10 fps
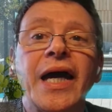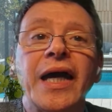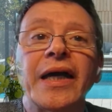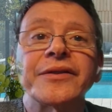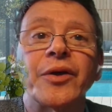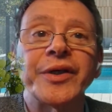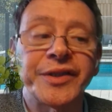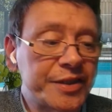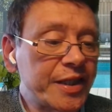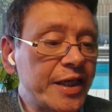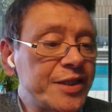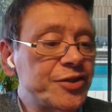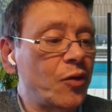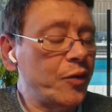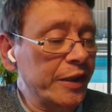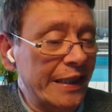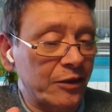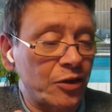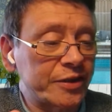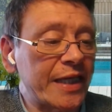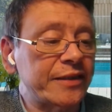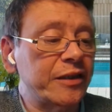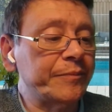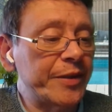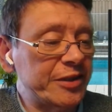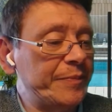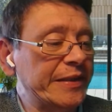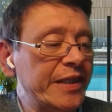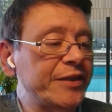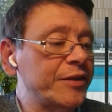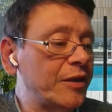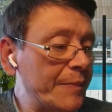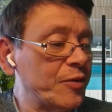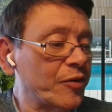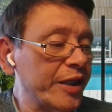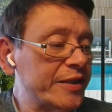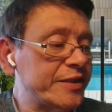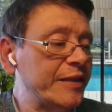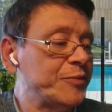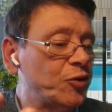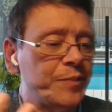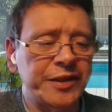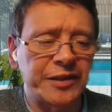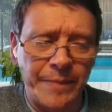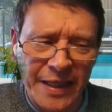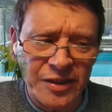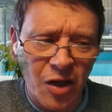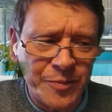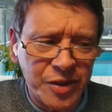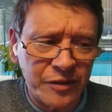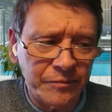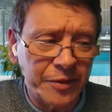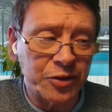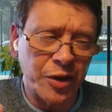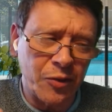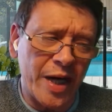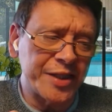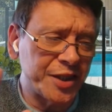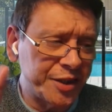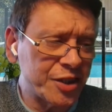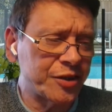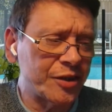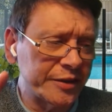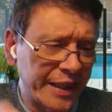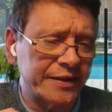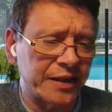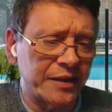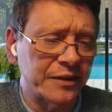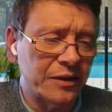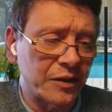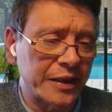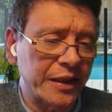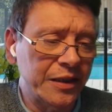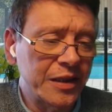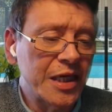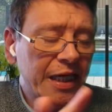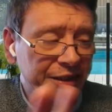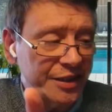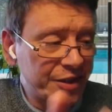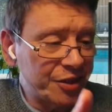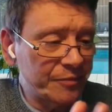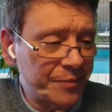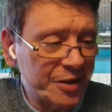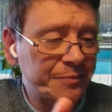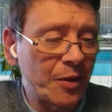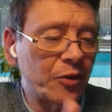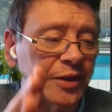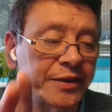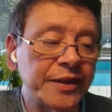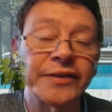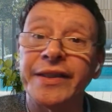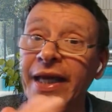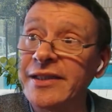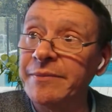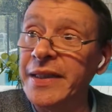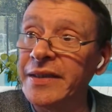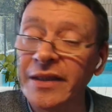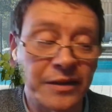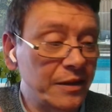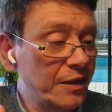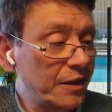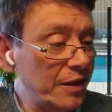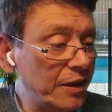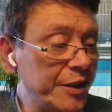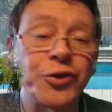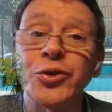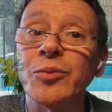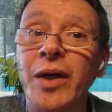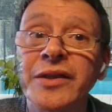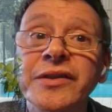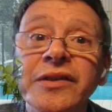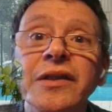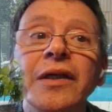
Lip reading: In this case, so electrostatic precipitator upgrade seems to be the best option, but requires additional data, okay? A decision postponed until the next meeting in 2 months.